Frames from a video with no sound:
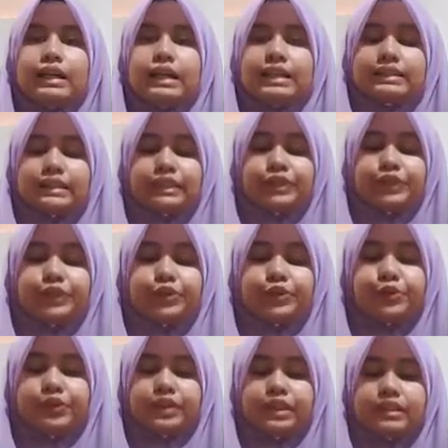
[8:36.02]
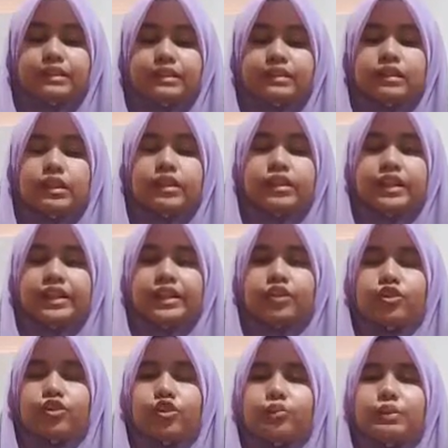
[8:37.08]
Last issue is the
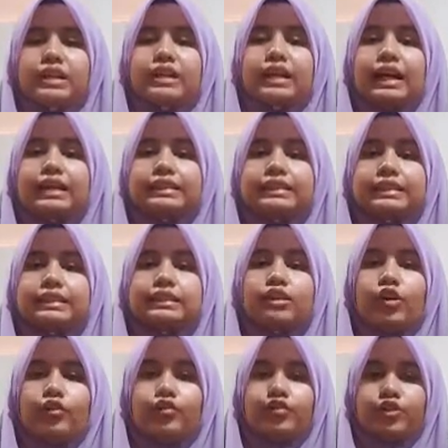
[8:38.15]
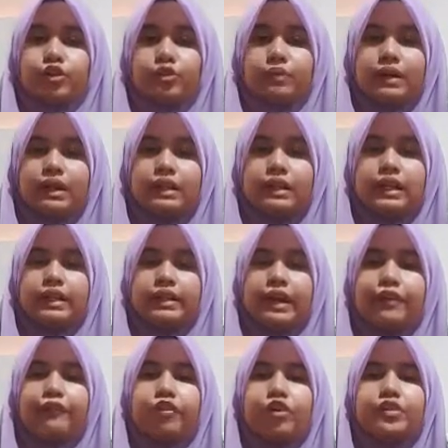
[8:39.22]
economic crisis of Somalia
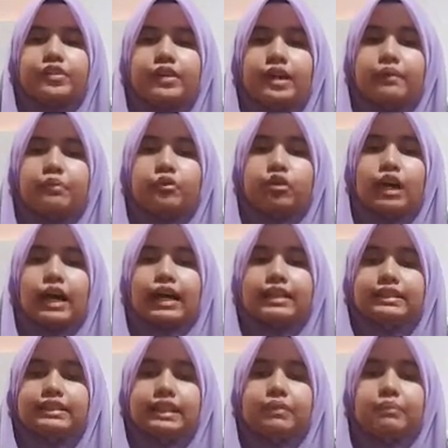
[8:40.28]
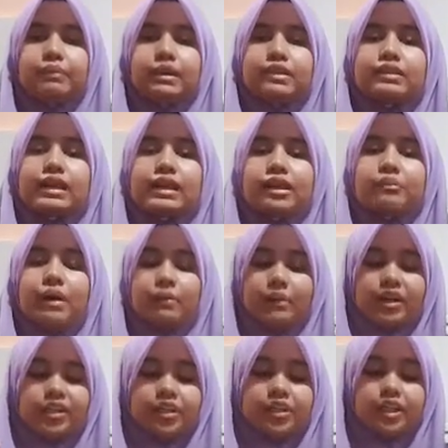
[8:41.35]
that forced them to hijack Mass Alabama
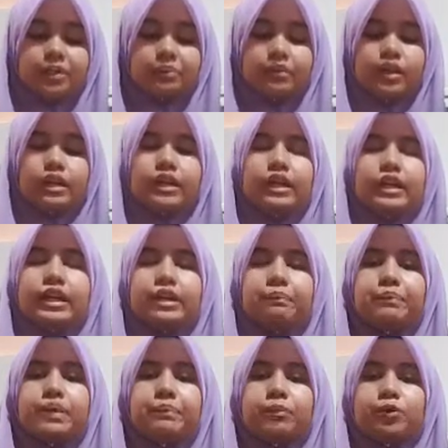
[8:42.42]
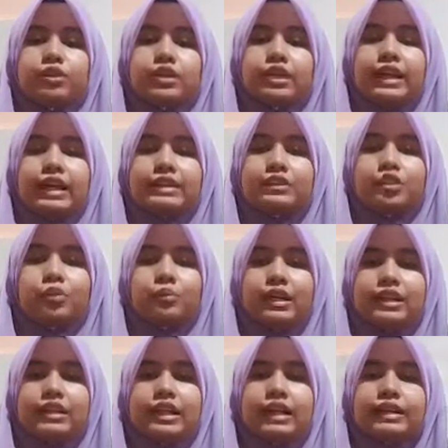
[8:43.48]
ship. It be portrayed as
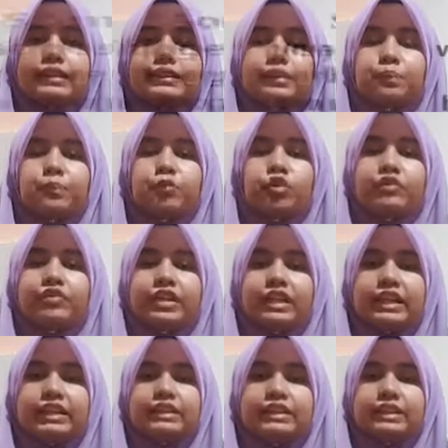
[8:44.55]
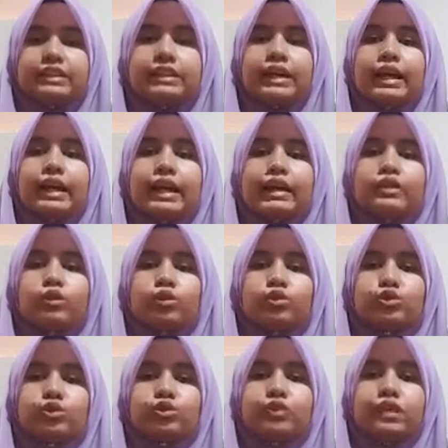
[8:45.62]
Somalia is a poor villages and
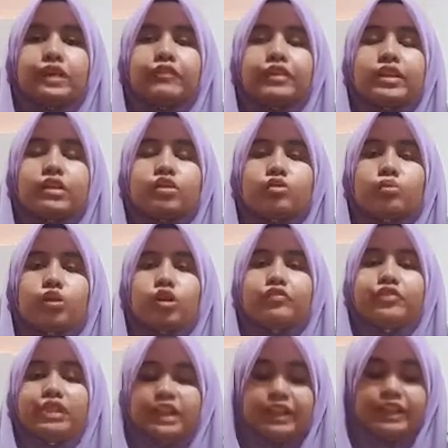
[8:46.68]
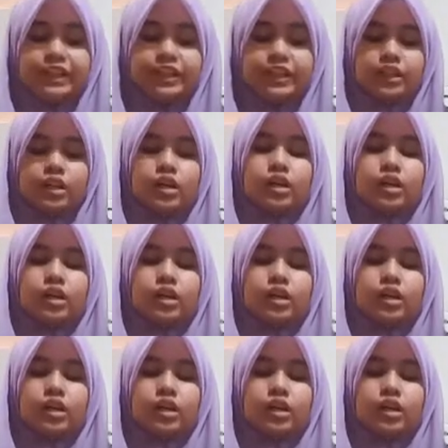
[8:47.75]
also live in a small village,